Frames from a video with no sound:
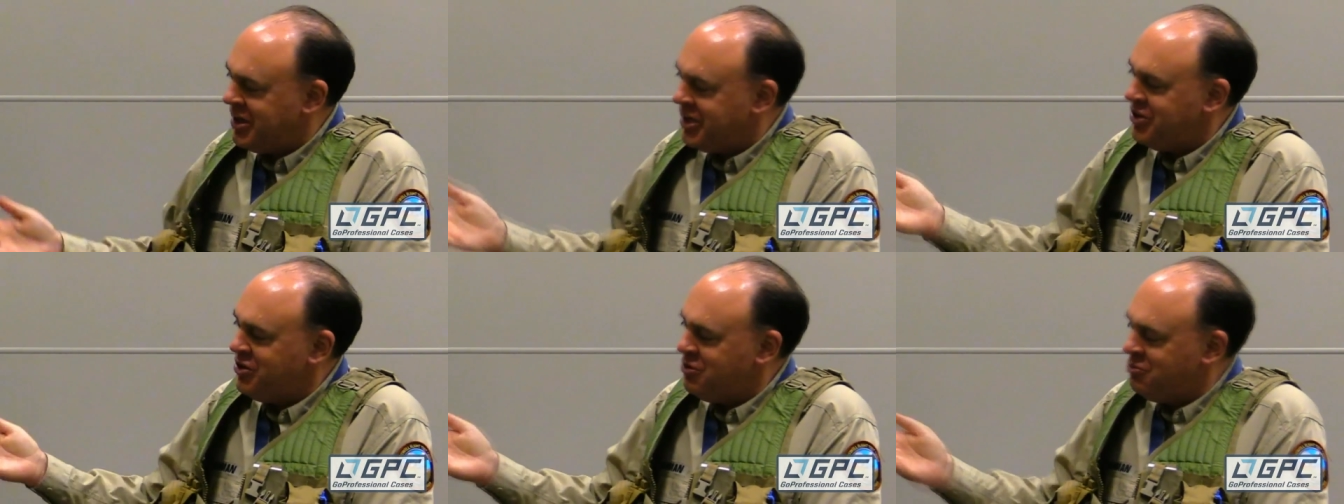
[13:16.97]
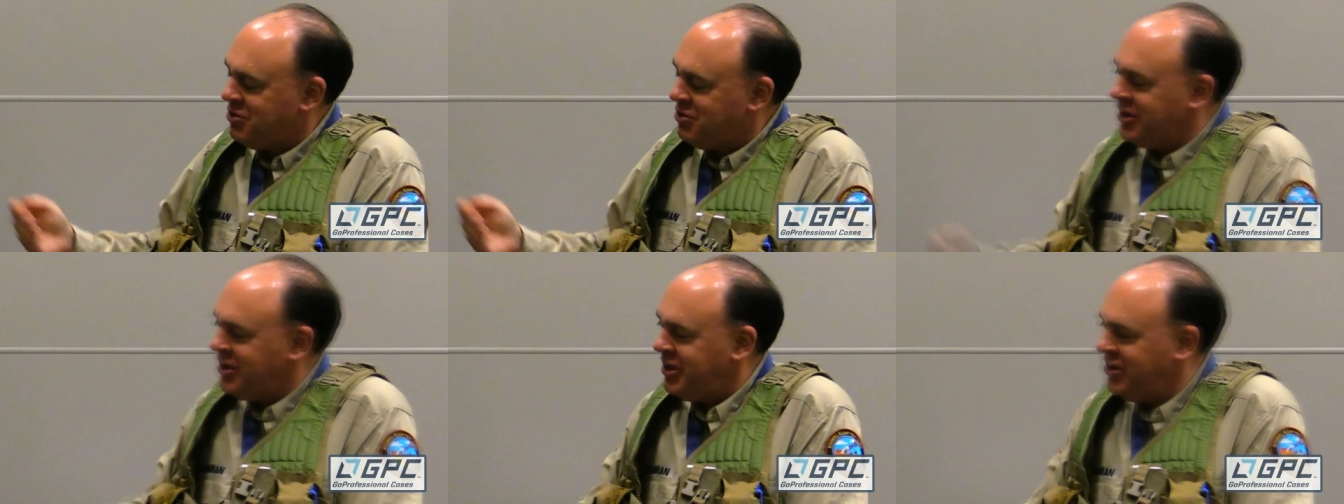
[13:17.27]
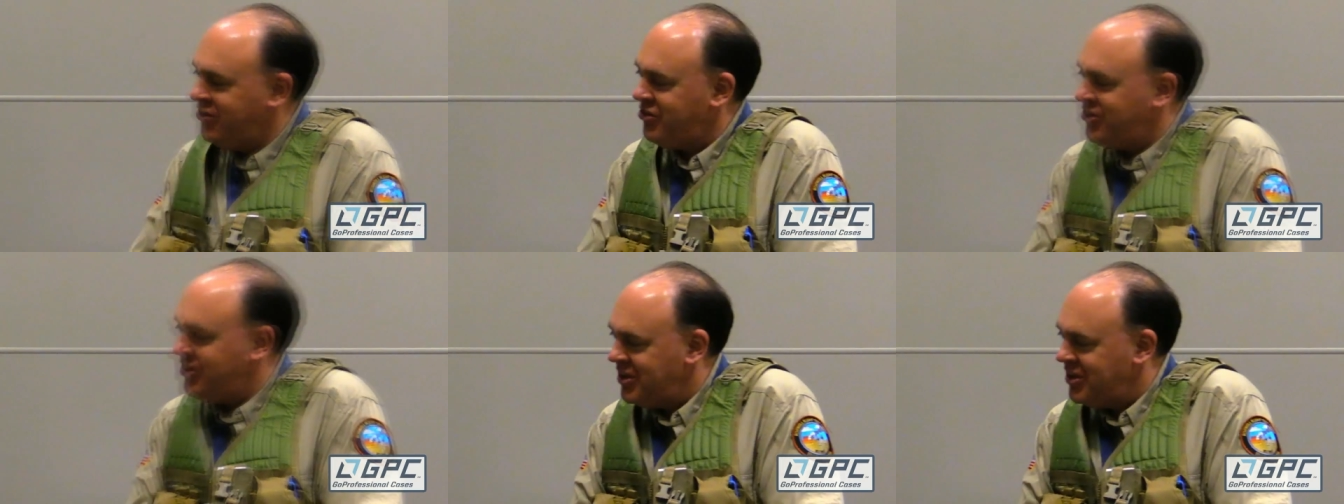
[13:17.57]
Can you
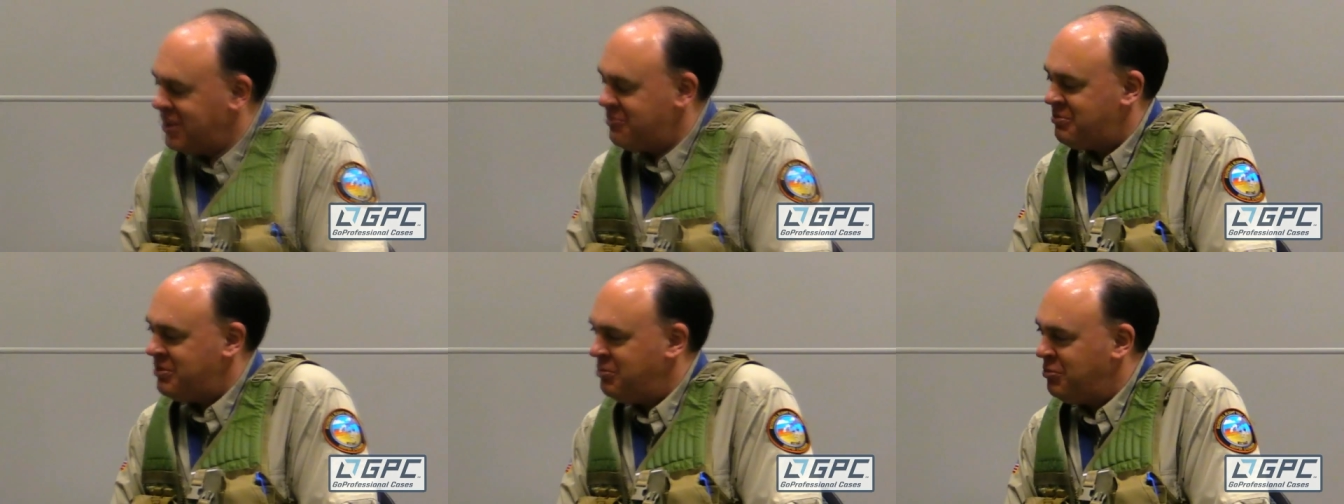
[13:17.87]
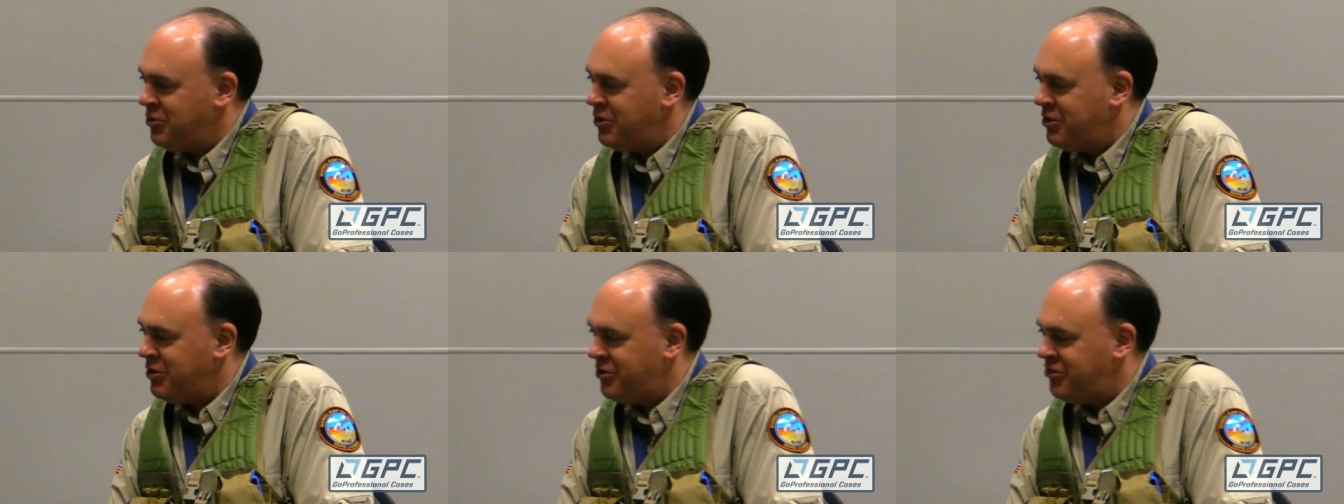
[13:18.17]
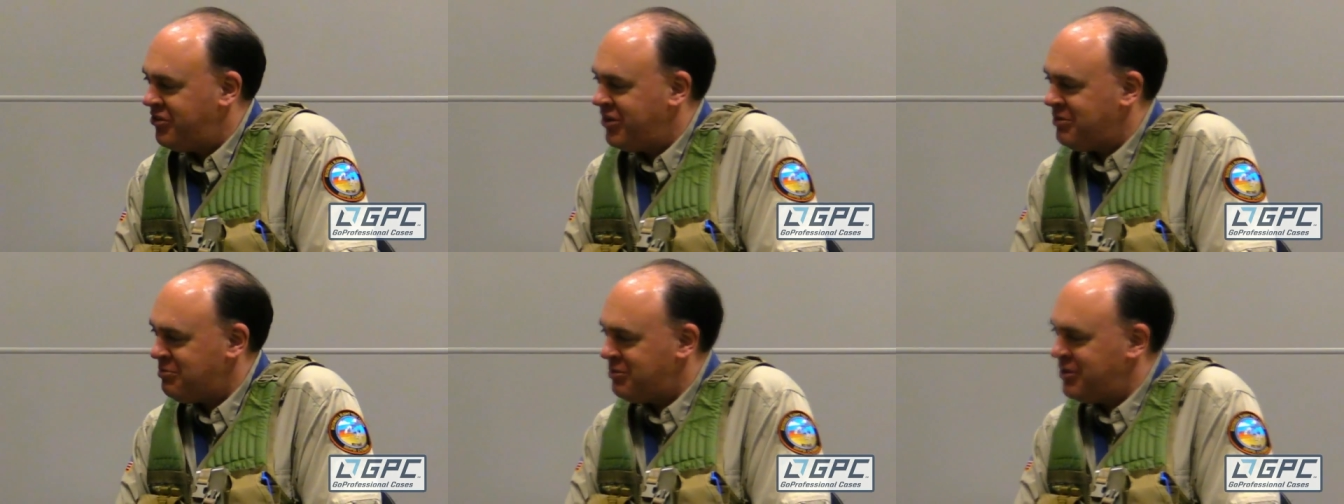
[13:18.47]
please uh, let people know
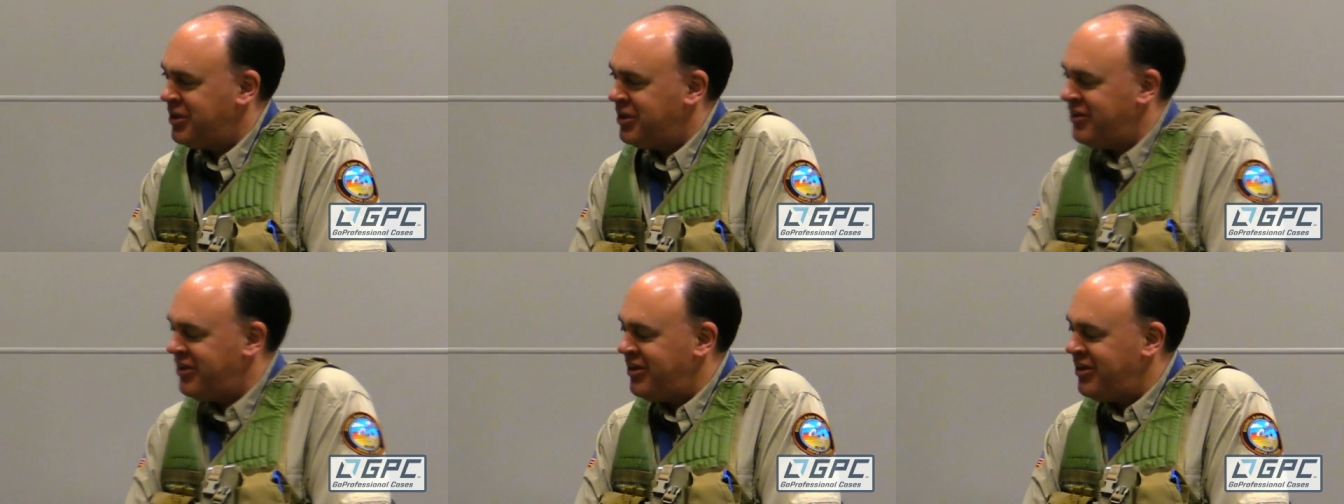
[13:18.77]
what's happening